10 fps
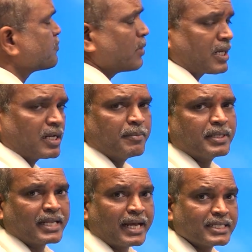
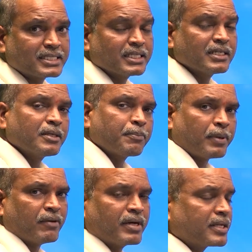Parliament has
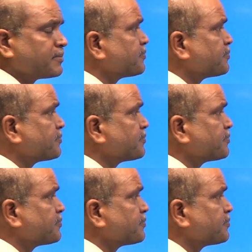power.